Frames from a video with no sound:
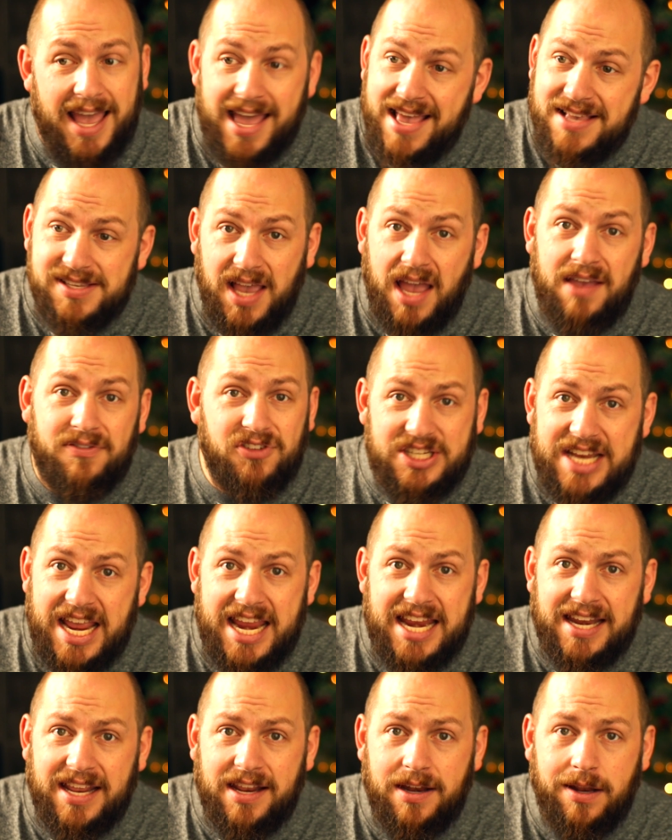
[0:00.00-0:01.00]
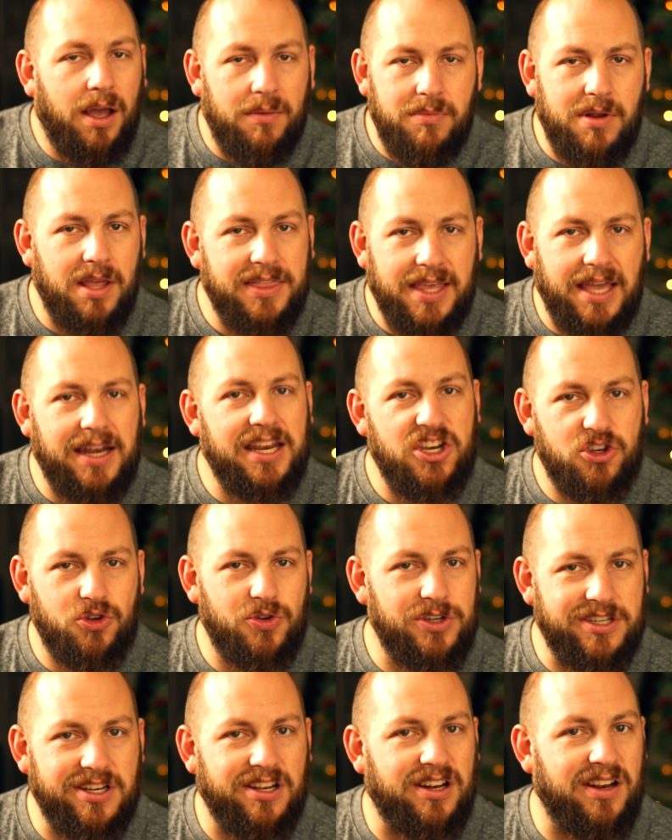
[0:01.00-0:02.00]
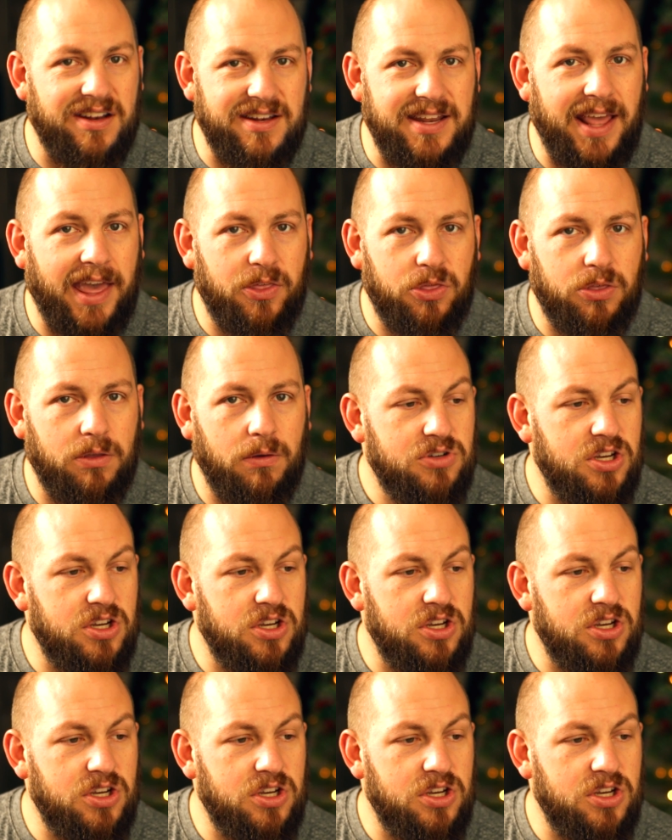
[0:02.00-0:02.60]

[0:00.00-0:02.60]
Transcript: as I've stated, I'm not that interested in death.